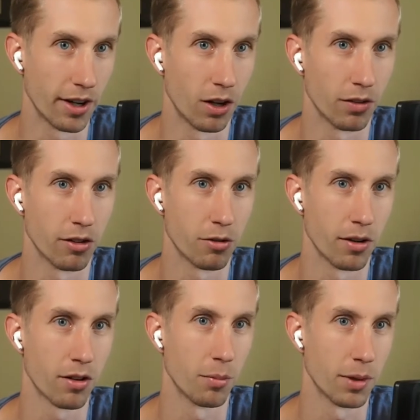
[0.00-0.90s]
out this
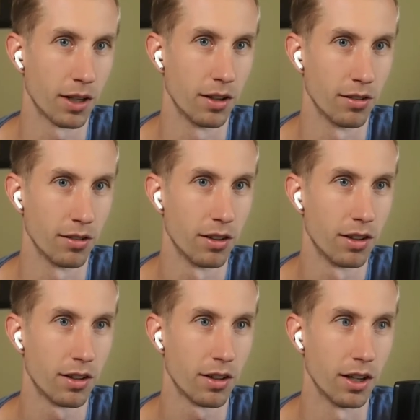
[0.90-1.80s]
restaurant because
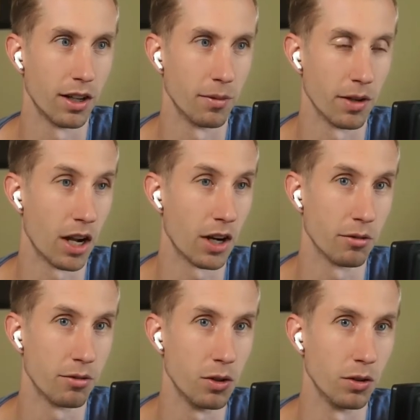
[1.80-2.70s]
um, they've got good
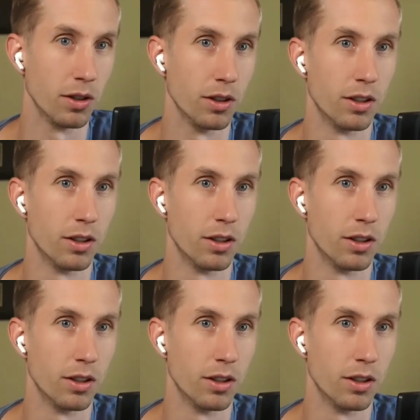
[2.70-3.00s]
food,